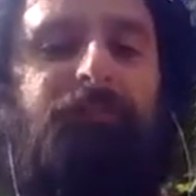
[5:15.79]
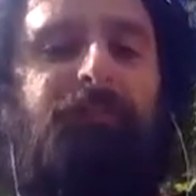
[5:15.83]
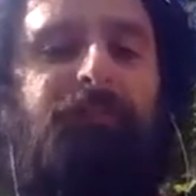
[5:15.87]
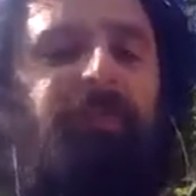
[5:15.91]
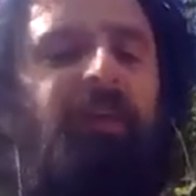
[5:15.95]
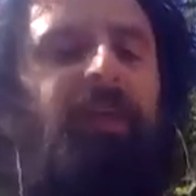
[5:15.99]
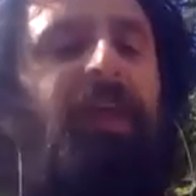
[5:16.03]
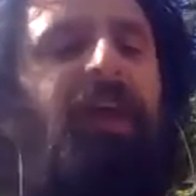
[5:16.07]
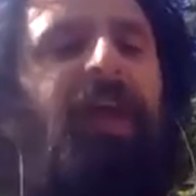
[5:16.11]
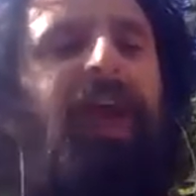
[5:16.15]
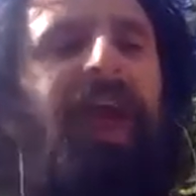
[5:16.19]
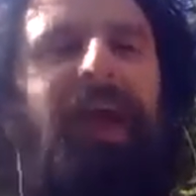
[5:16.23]

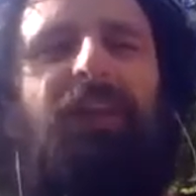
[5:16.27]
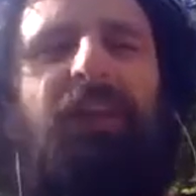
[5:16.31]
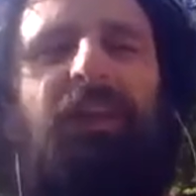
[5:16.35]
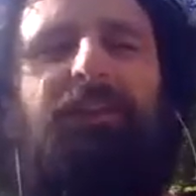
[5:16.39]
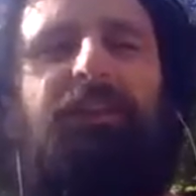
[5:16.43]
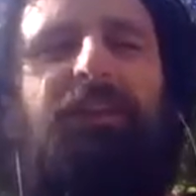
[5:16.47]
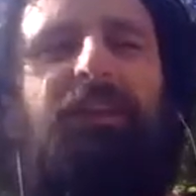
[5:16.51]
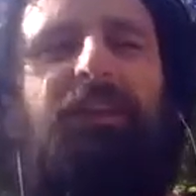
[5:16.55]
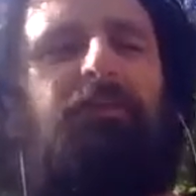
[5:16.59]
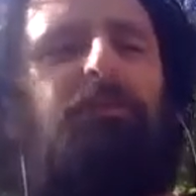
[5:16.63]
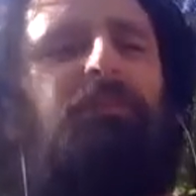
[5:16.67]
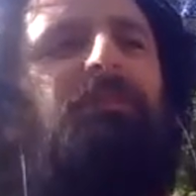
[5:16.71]
And
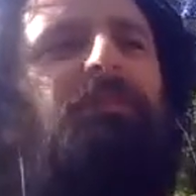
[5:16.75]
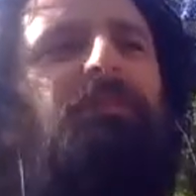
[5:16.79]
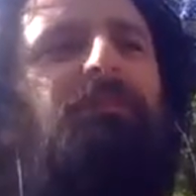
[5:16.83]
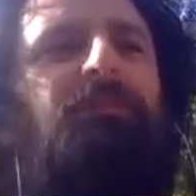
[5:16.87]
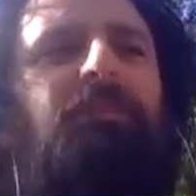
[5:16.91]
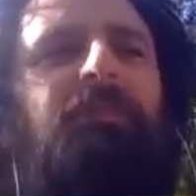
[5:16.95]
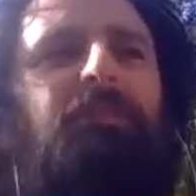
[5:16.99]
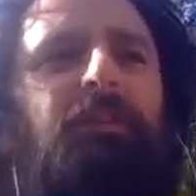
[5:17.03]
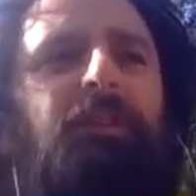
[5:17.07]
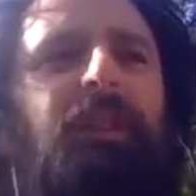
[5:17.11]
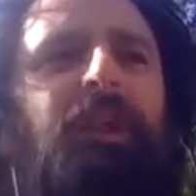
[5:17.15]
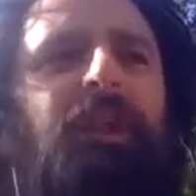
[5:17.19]

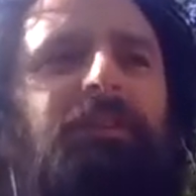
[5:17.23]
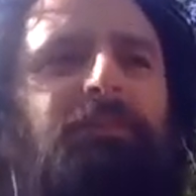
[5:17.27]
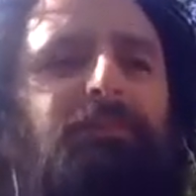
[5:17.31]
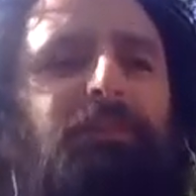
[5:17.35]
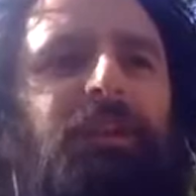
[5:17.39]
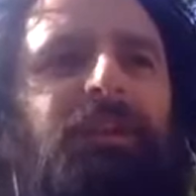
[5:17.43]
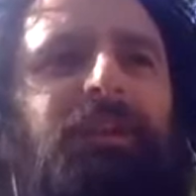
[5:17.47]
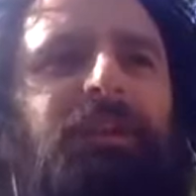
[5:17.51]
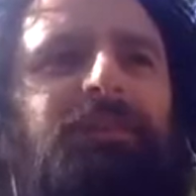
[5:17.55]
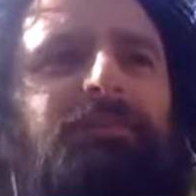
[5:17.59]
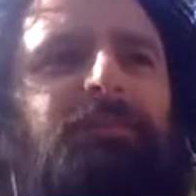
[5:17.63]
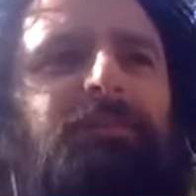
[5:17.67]
I
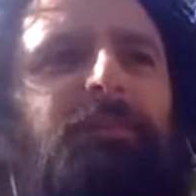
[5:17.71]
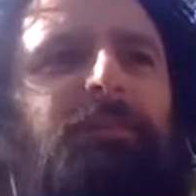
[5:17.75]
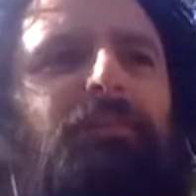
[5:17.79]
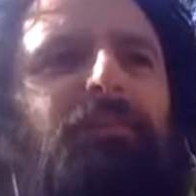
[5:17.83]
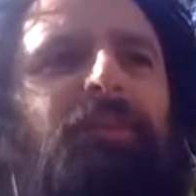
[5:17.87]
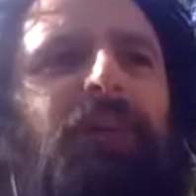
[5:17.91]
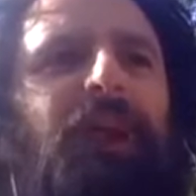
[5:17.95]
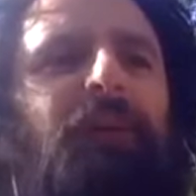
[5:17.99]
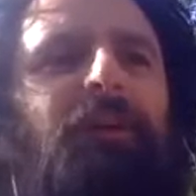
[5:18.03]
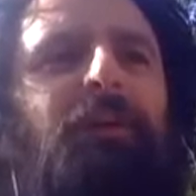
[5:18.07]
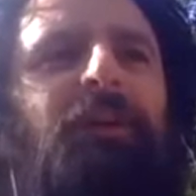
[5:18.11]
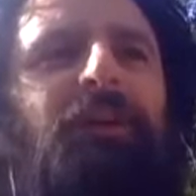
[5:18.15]
think
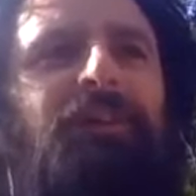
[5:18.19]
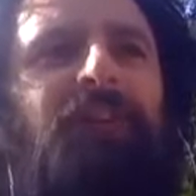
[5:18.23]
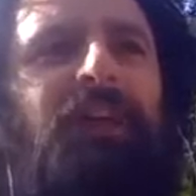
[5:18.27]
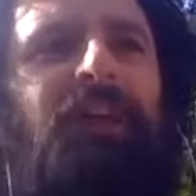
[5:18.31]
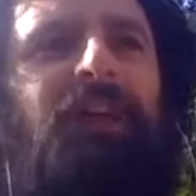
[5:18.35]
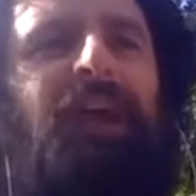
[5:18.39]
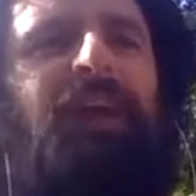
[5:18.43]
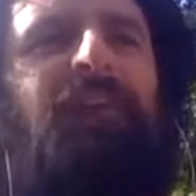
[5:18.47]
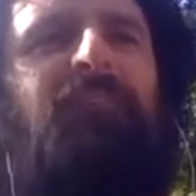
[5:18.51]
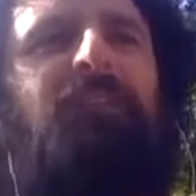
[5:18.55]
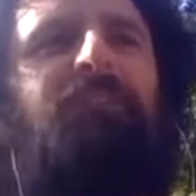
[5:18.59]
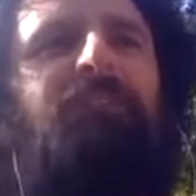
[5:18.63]
usually when I
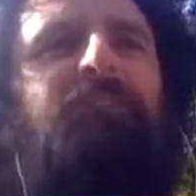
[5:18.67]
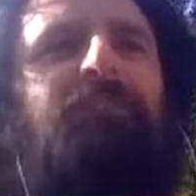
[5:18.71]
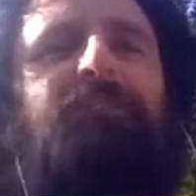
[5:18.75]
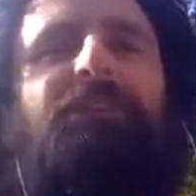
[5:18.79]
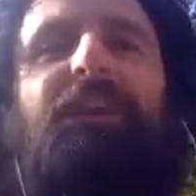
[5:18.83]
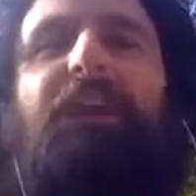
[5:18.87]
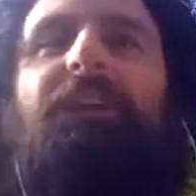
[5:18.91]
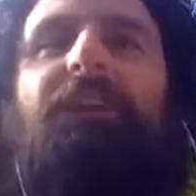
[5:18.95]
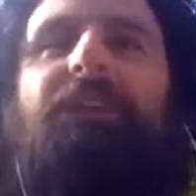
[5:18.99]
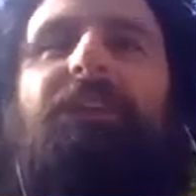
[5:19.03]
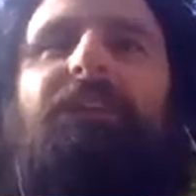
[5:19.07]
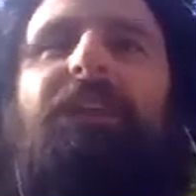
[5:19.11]
explain it to
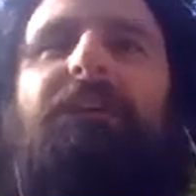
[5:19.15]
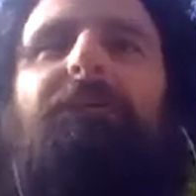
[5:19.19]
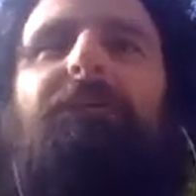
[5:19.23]
people that way,